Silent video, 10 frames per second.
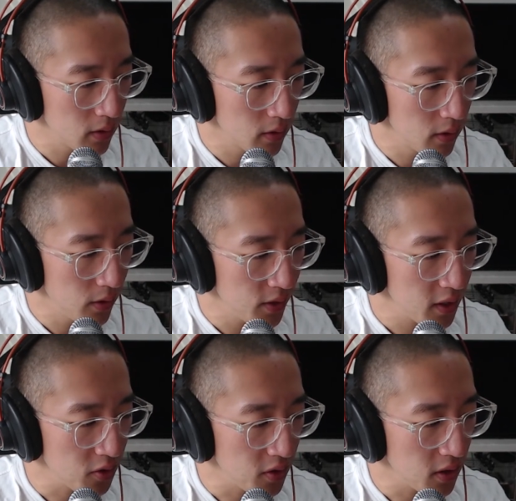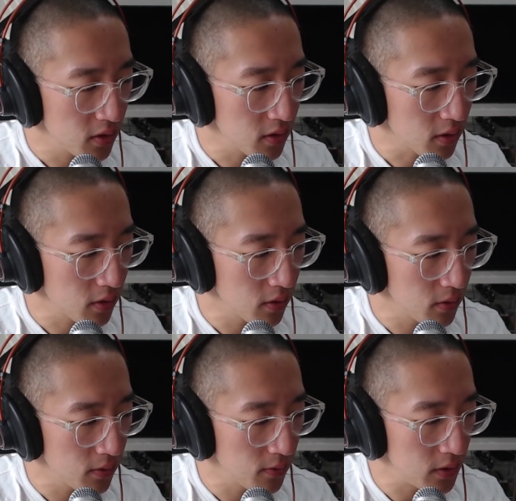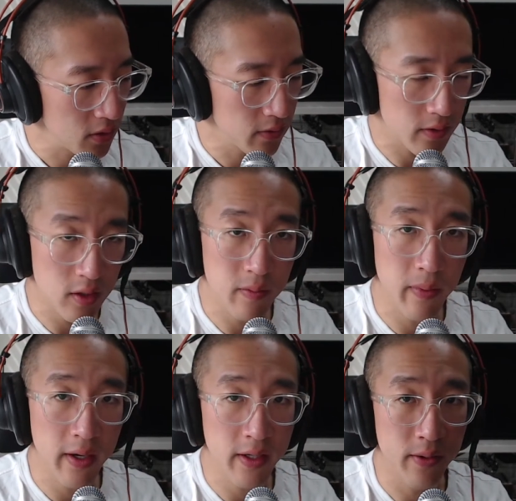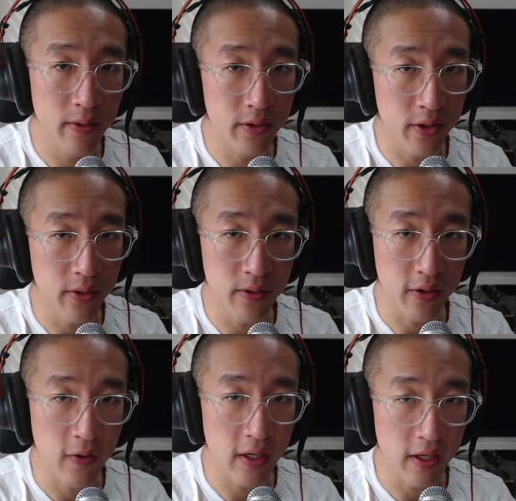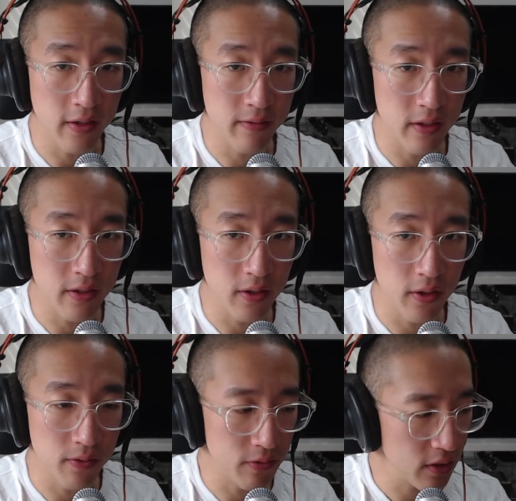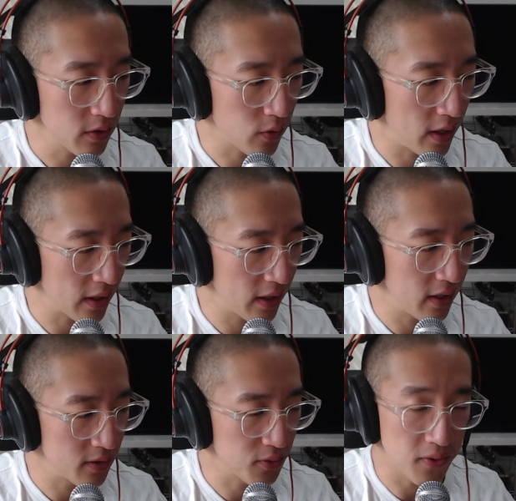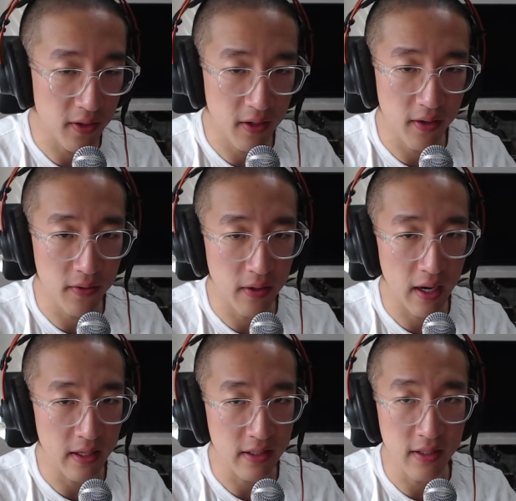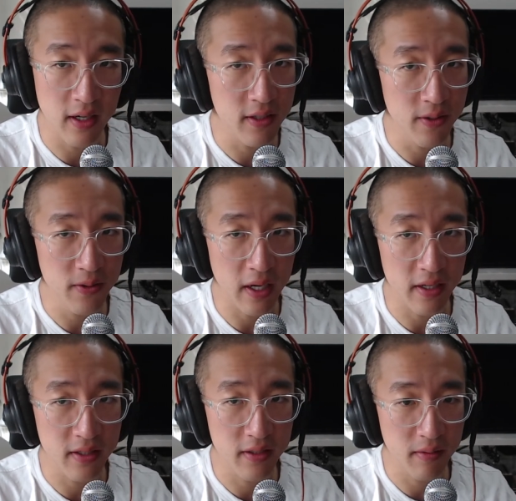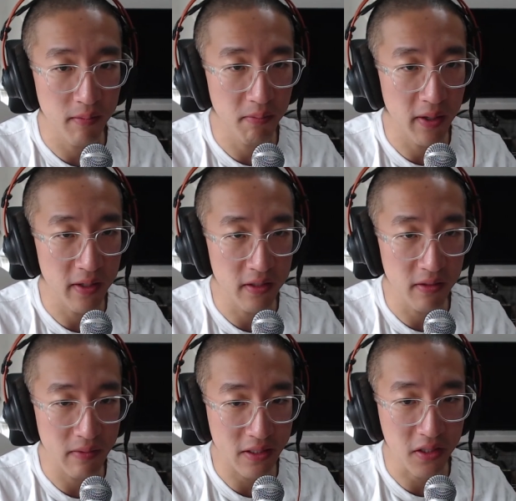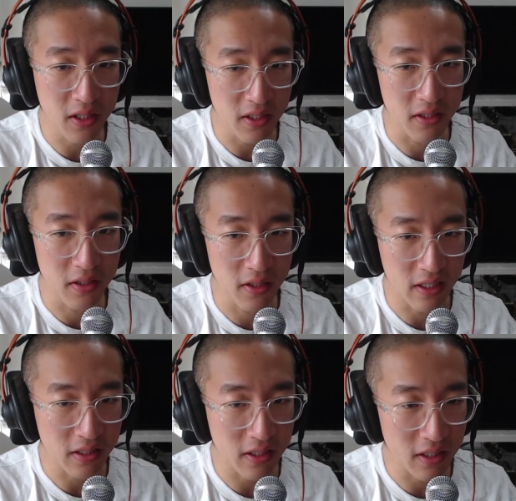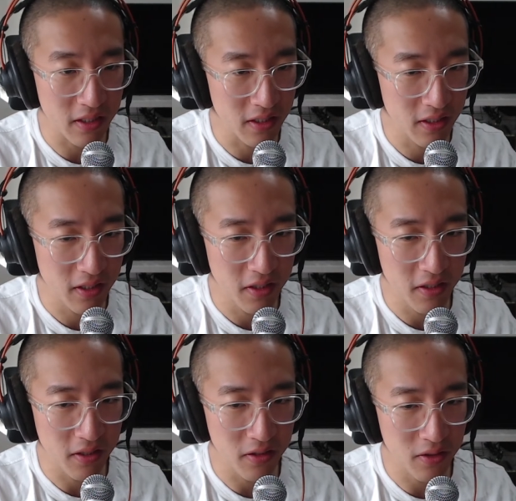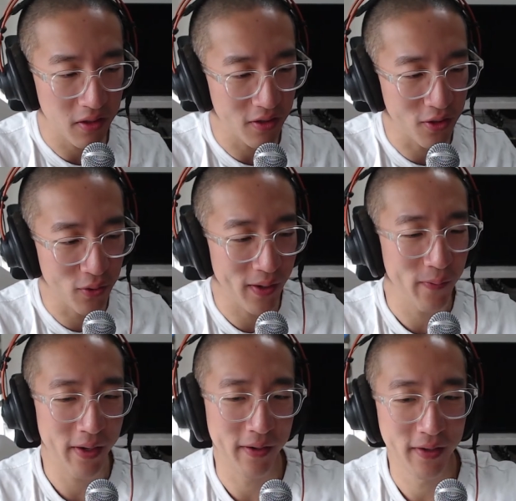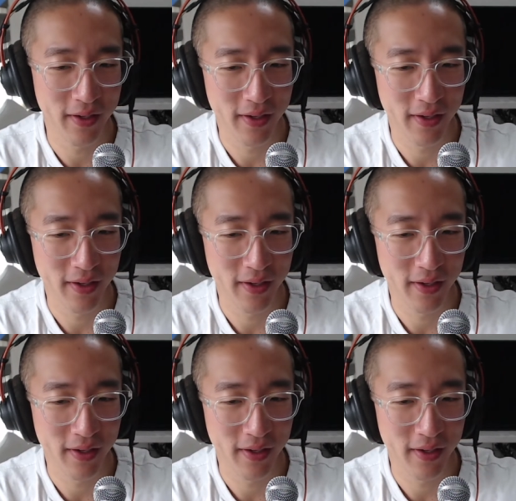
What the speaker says: Heard that you need to go reserve a spot in order to go to the Kwangya Universe. Oh, Kwangya store. Oh, I did not know that, but that's good. That's good. They're doing well.